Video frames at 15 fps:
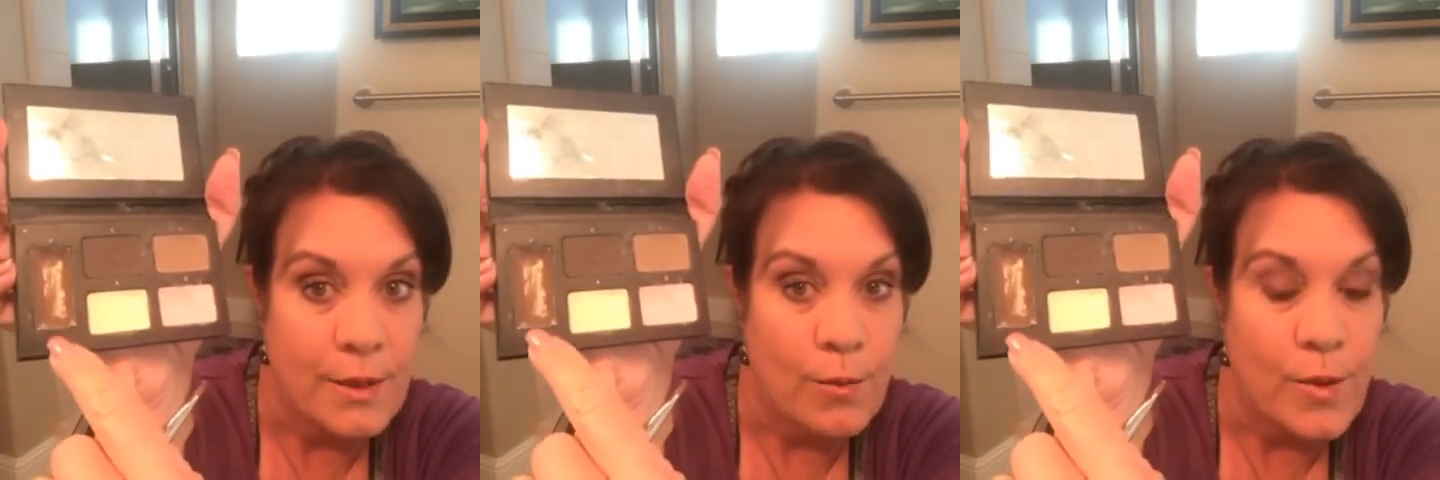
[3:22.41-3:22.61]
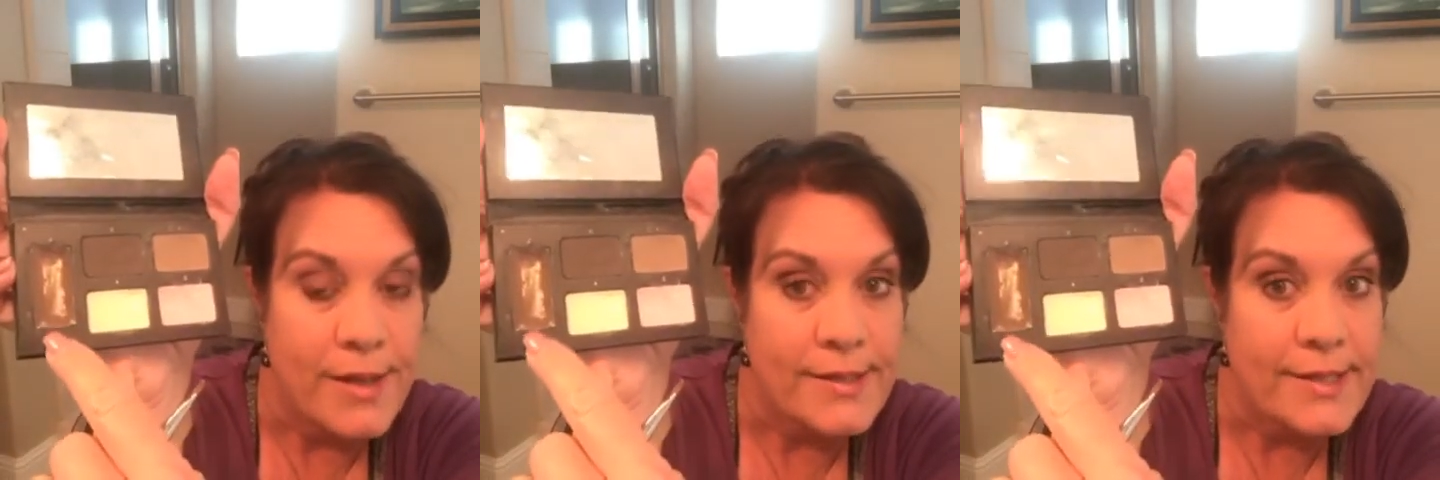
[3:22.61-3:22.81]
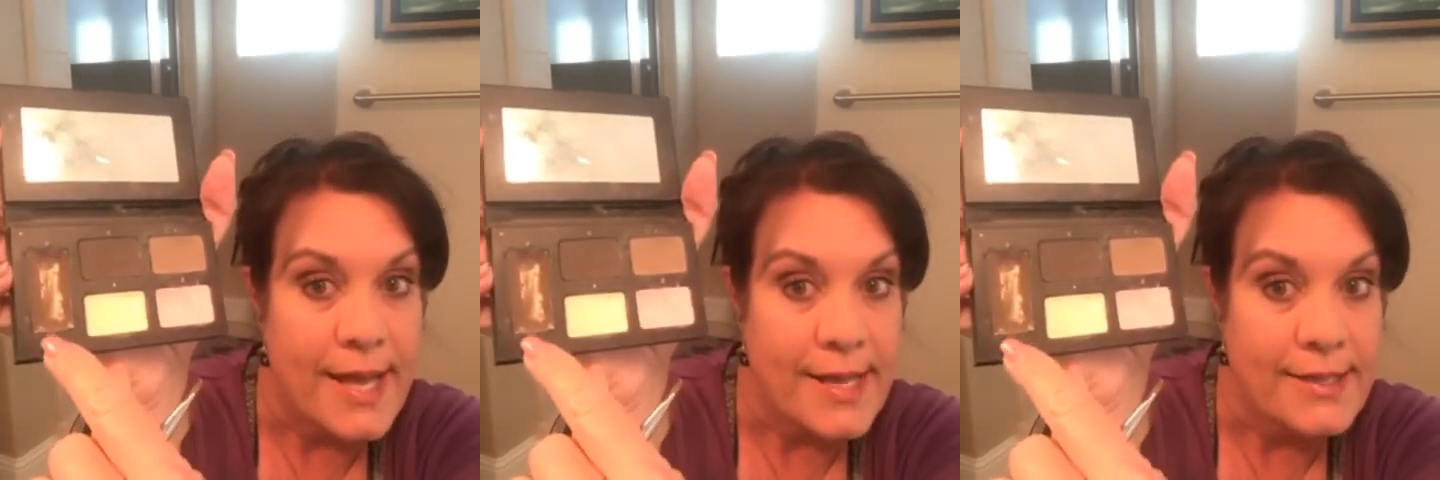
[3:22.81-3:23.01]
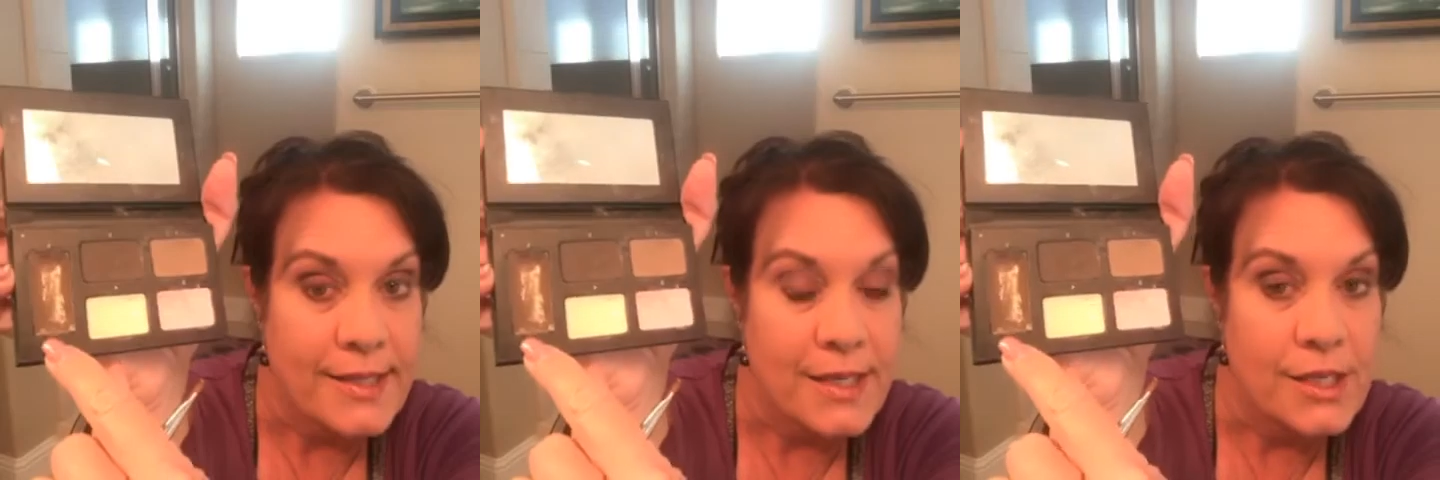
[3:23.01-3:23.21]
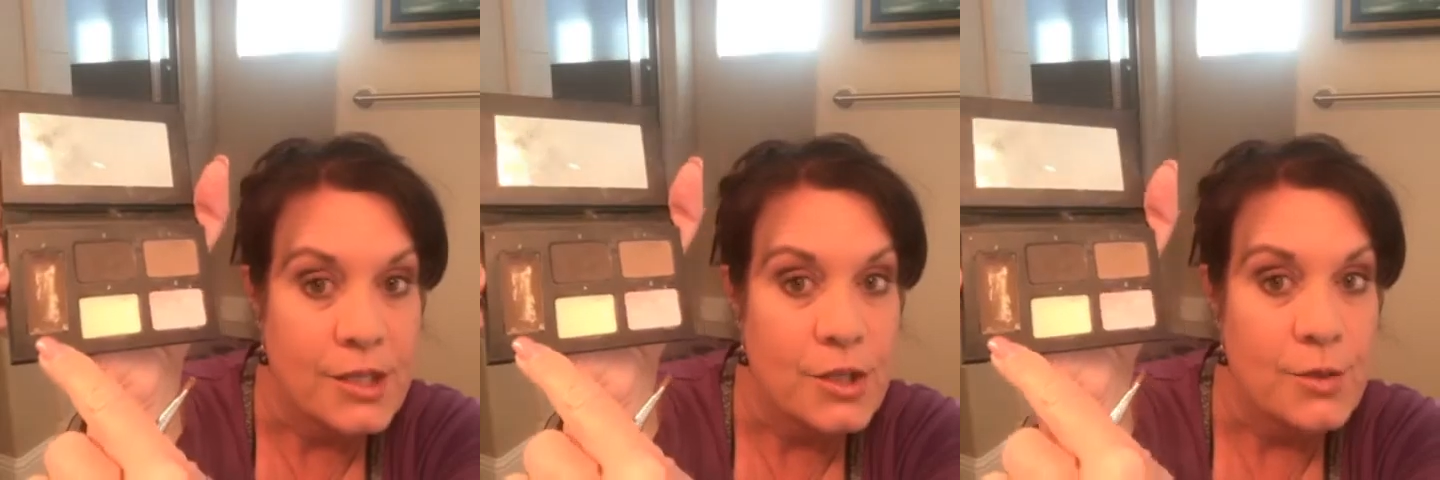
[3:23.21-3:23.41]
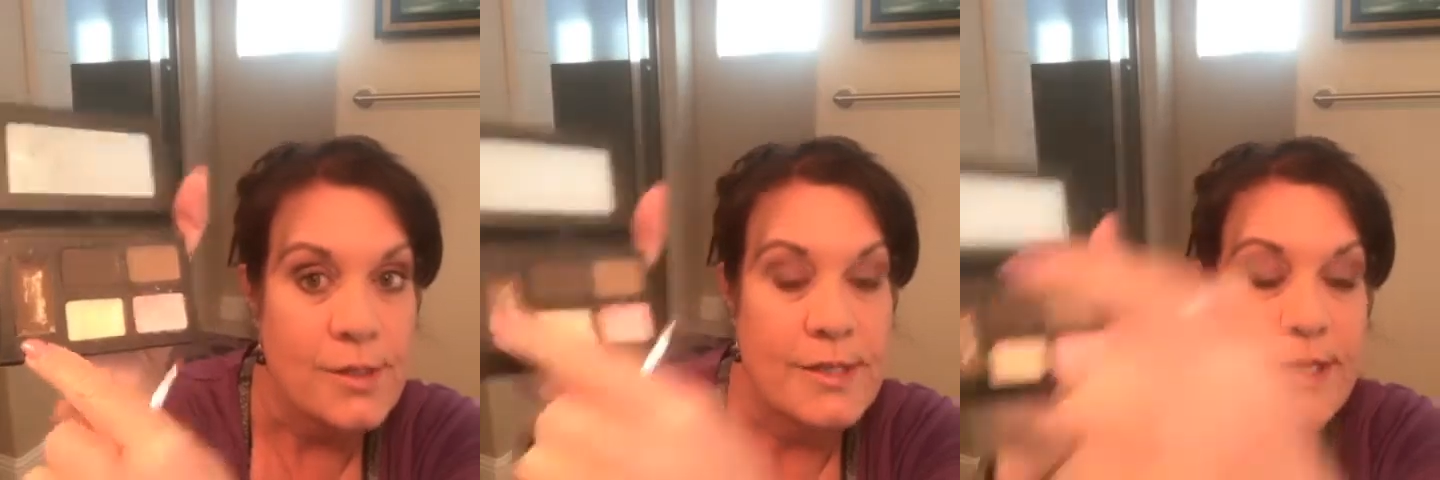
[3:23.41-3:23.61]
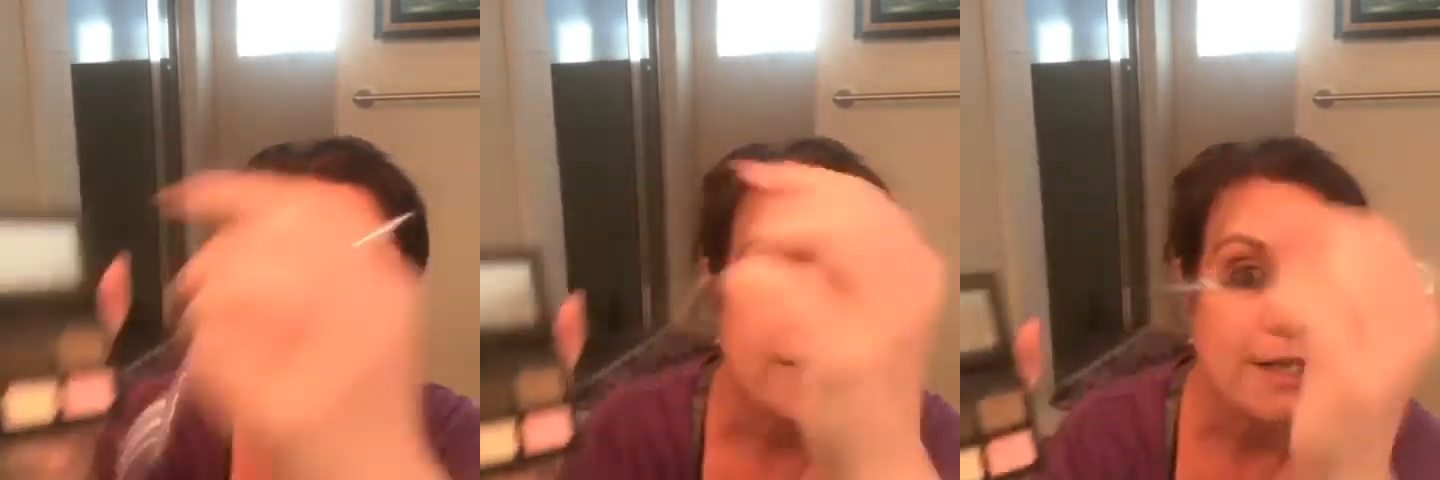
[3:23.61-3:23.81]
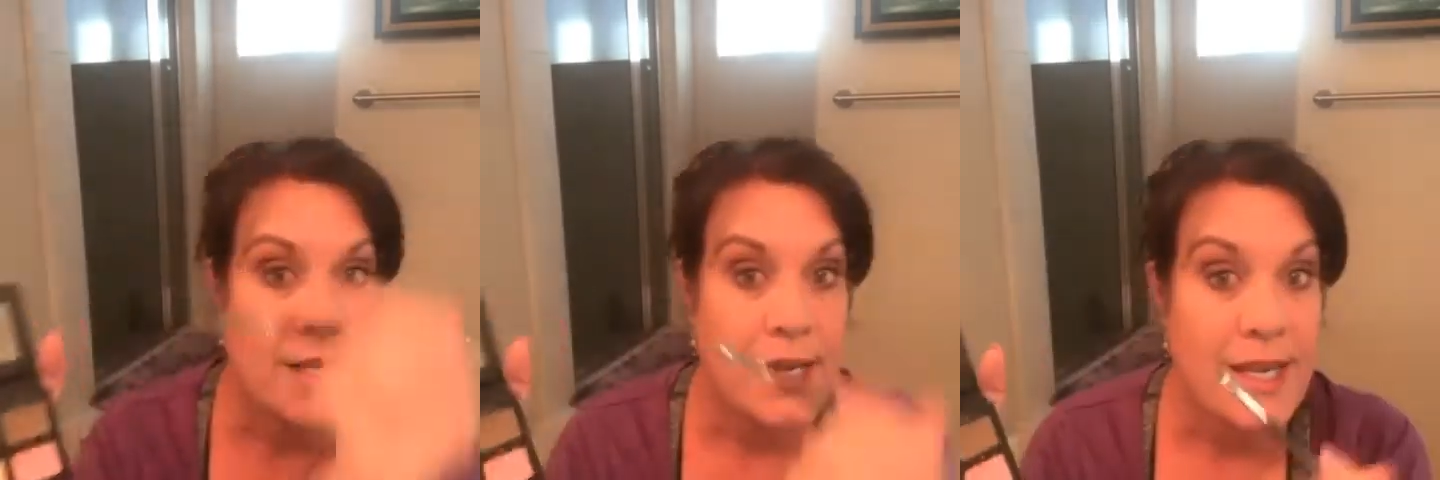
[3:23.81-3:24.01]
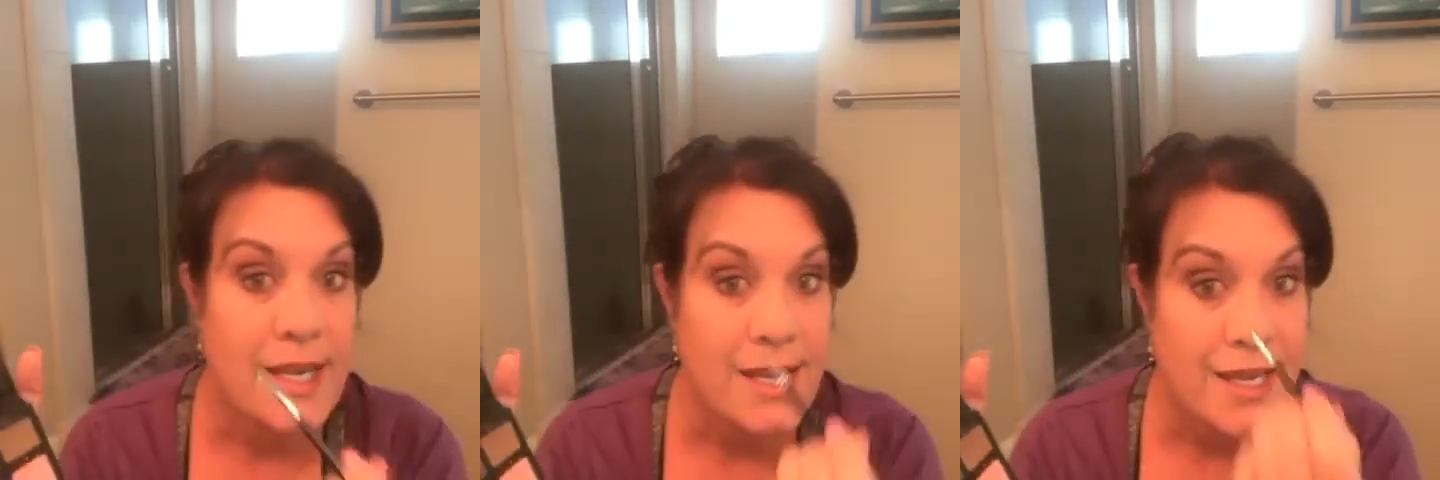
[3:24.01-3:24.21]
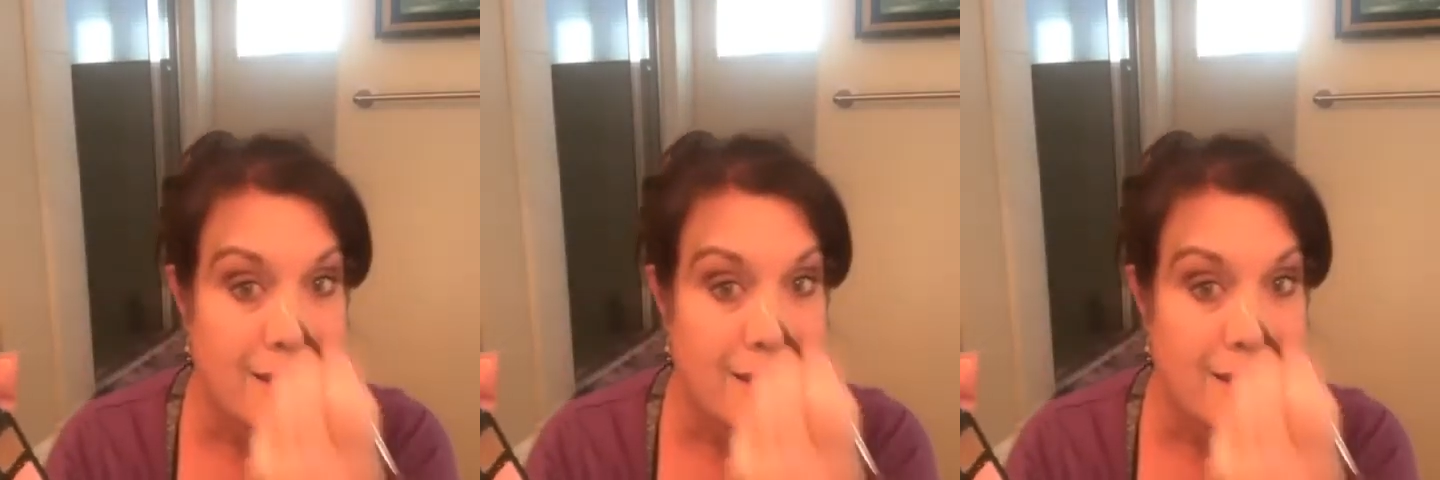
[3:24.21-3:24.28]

And what that's going to do is it's going to